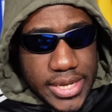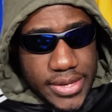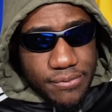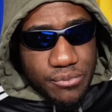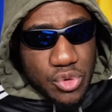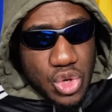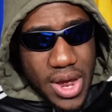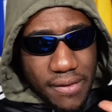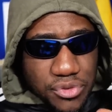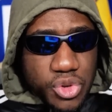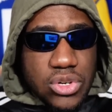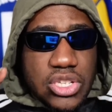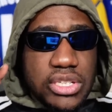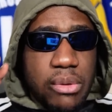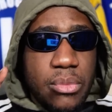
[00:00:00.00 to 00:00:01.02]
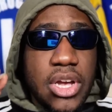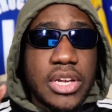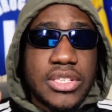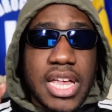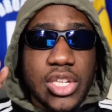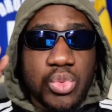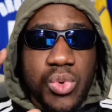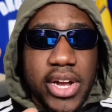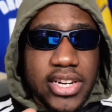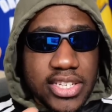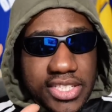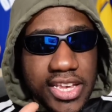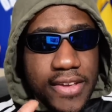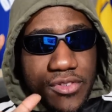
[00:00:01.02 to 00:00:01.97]
you have to understand, because that's why I just
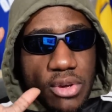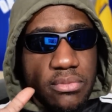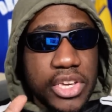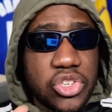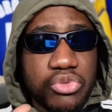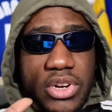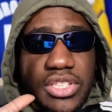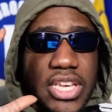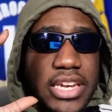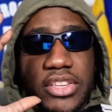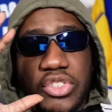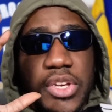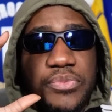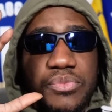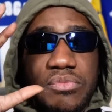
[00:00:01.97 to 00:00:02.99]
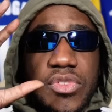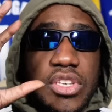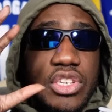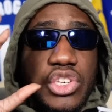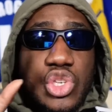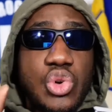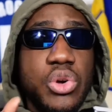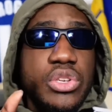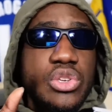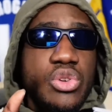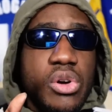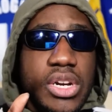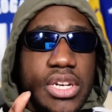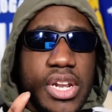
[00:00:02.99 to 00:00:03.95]
say, if you're mixed race, it is,
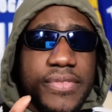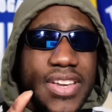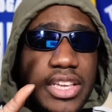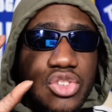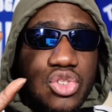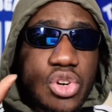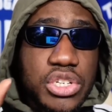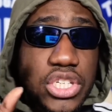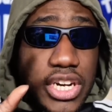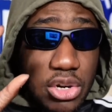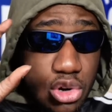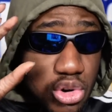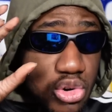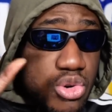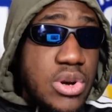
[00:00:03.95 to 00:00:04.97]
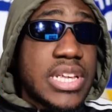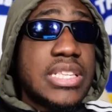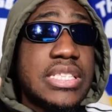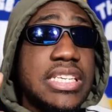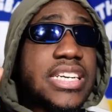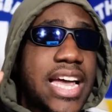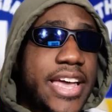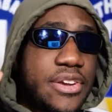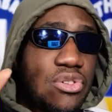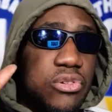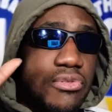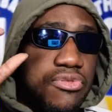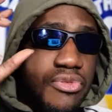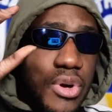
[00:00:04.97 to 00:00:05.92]
you're living in such a crazy kind
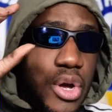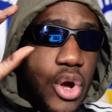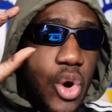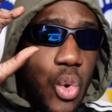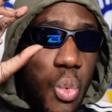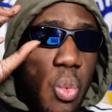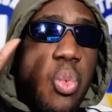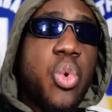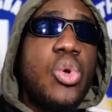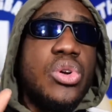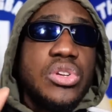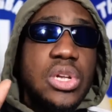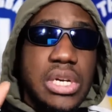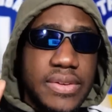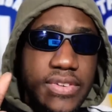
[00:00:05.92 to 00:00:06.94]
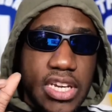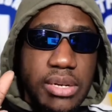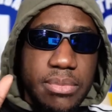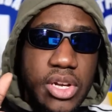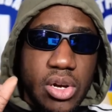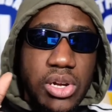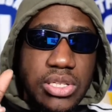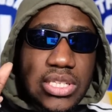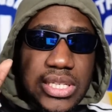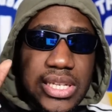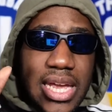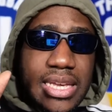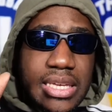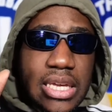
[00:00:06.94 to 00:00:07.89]
of world you're living in, because it's
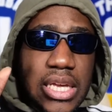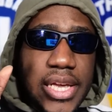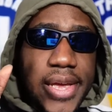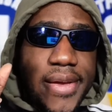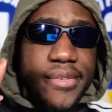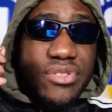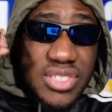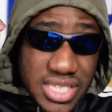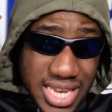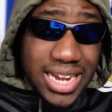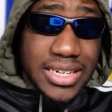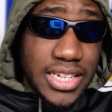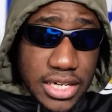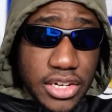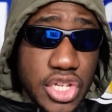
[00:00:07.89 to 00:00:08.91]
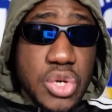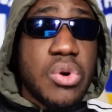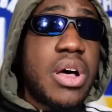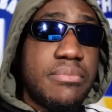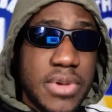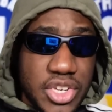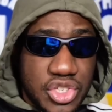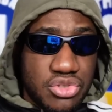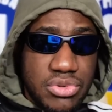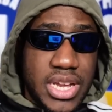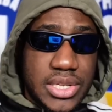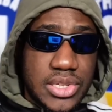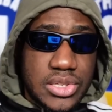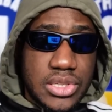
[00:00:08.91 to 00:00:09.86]
like, technically you are mixed
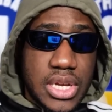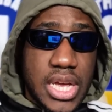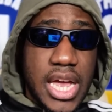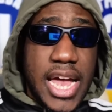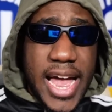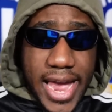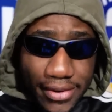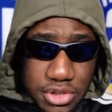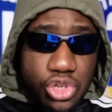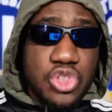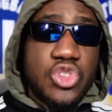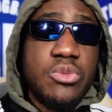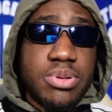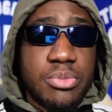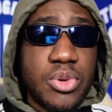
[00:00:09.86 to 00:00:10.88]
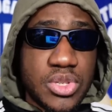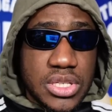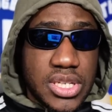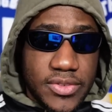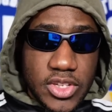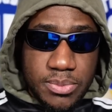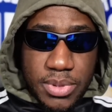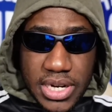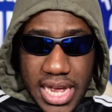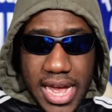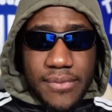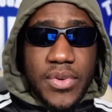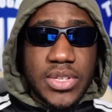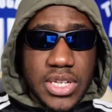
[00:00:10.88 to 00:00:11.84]
race and you should promote yourself as being half
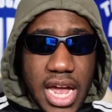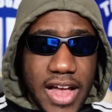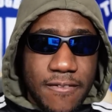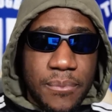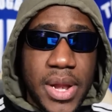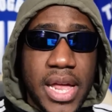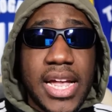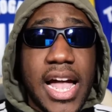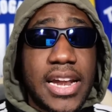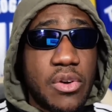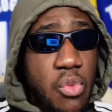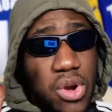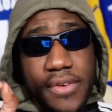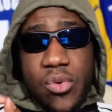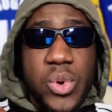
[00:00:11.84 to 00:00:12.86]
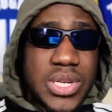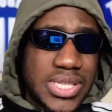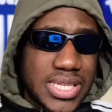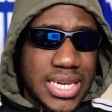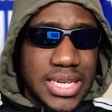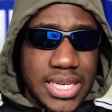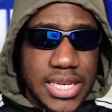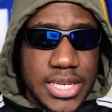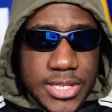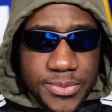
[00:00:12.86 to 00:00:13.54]
white and half black. And what I've always said is,